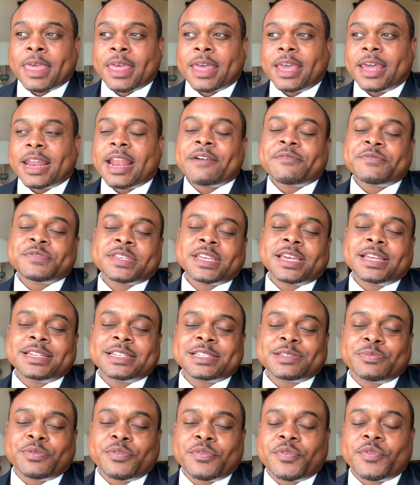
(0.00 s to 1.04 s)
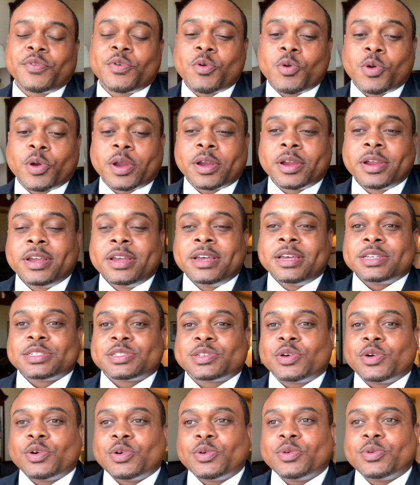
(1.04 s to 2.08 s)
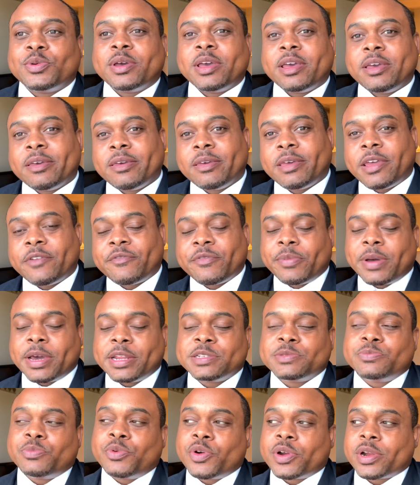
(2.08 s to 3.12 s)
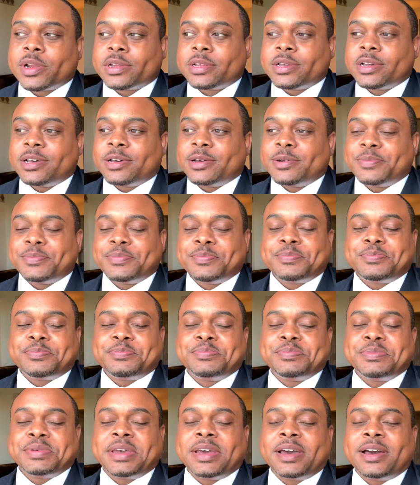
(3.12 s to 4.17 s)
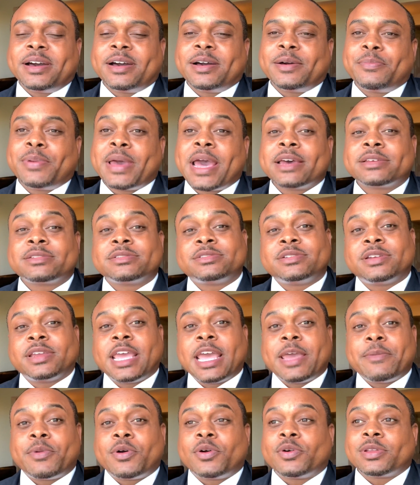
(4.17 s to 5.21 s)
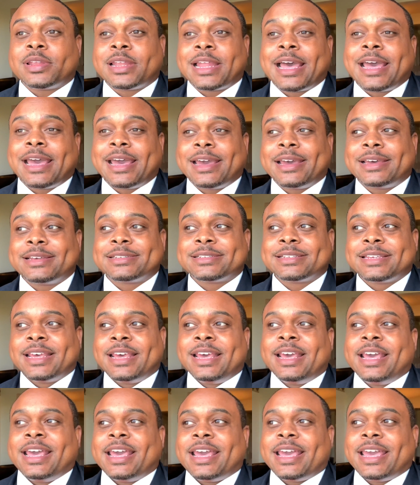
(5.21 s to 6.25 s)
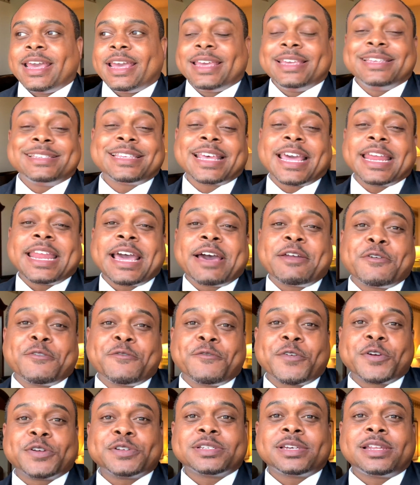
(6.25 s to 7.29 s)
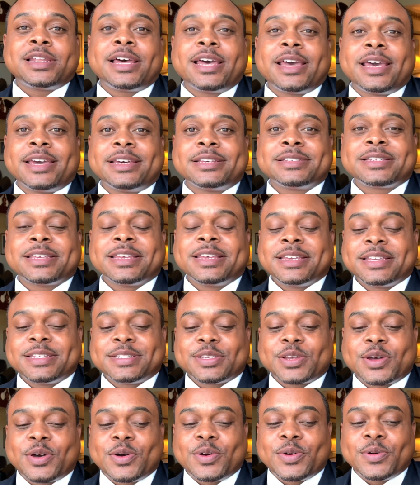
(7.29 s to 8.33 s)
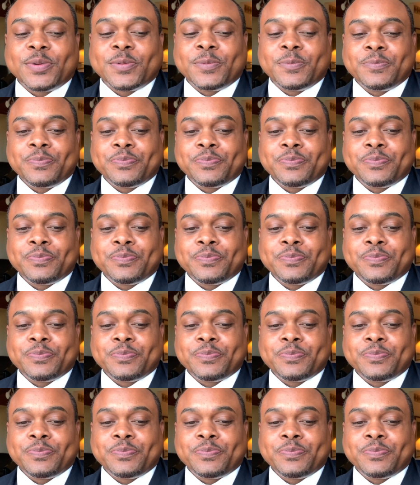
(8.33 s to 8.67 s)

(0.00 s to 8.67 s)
and I've said this before. So, everybody's boarded up. Passenger came on last, and he sat down in first class. So,